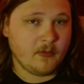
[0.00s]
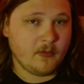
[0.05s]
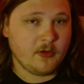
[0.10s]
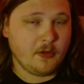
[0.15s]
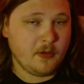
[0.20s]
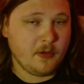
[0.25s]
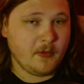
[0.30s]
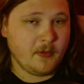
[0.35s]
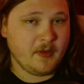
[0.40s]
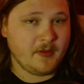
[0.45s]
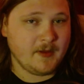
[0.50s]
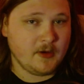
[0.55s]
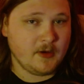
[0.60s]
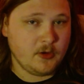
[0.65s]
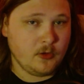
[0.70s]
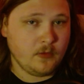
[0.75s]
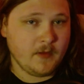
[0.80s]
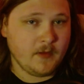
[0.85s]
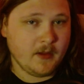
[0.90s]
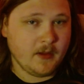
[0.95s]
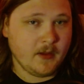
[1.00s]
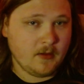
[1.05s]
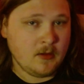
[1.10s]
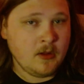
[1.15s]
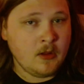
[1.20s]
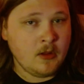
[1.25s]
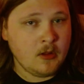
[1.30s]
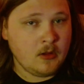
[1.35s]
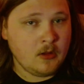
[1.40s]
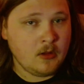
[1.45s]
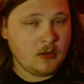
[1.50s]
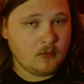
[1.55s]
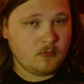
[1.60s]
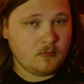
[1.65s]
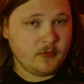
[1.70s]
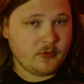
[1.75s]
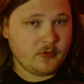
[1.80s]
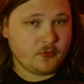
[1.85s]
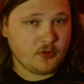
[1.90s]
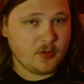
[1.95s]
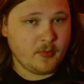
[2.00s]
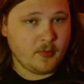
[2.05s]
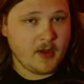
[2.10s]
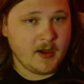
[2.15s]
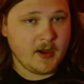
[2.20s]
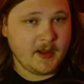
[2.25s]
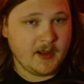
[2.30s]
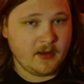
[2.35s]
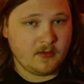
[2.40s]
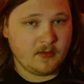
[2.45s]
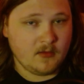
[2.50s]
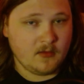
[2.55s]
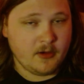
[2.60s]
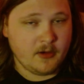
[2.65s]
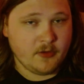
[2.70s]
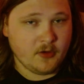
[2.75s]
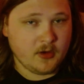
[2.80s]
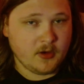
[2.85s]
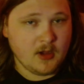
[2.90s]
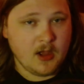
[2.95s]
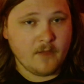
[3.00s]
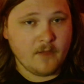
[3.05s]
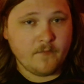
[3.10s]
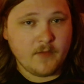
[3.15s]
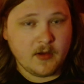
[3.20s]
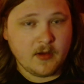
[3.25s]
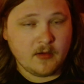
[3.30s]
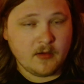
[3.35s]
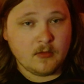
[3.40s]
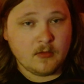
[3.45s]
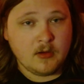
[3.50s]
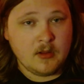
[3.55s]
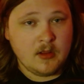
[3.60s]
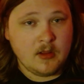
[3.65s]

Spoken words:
We're the only ones that knew that we threw the body in another coffin